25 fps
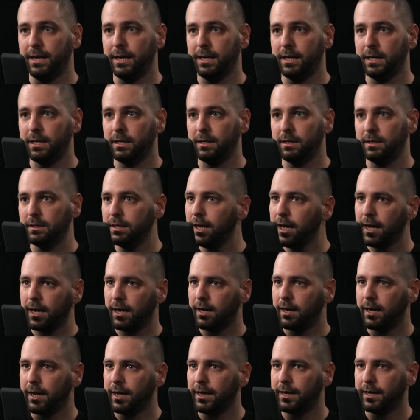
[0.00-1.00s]
ugh,
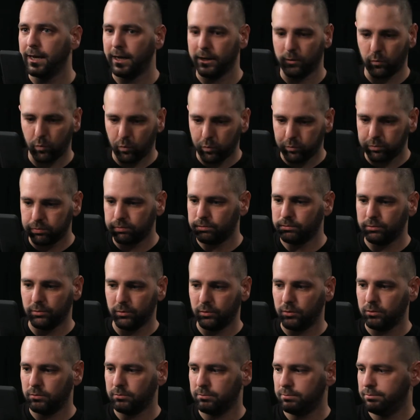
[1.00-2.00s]
yeah, and like,
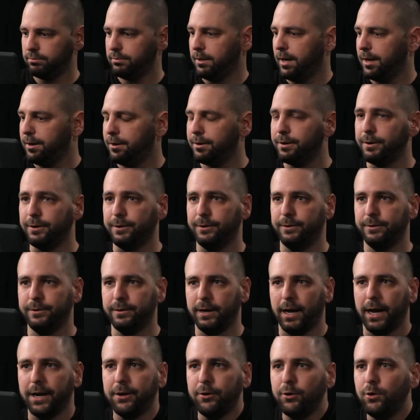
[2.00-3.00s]
I don't
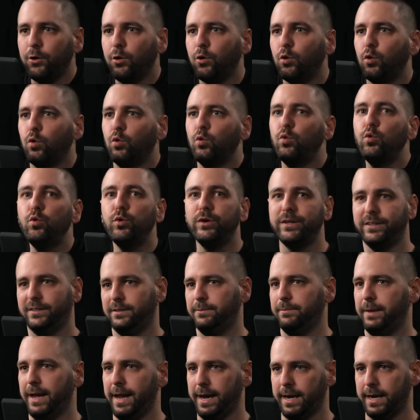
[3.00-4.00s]
know. I don't know who
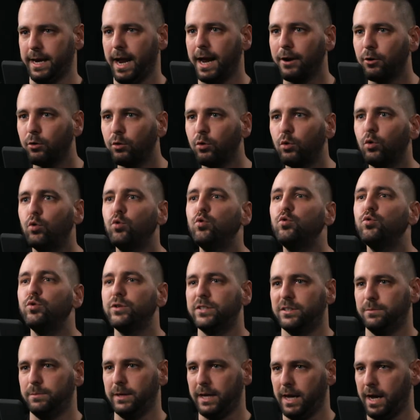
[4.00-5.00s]
is making I don't know who
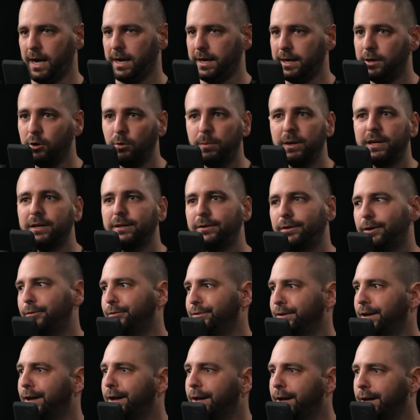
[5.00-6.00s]
is behind. Nobody
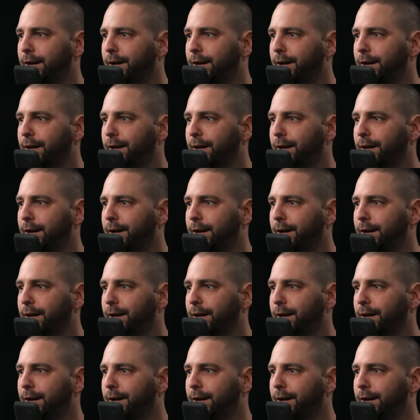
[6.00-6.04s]
knows,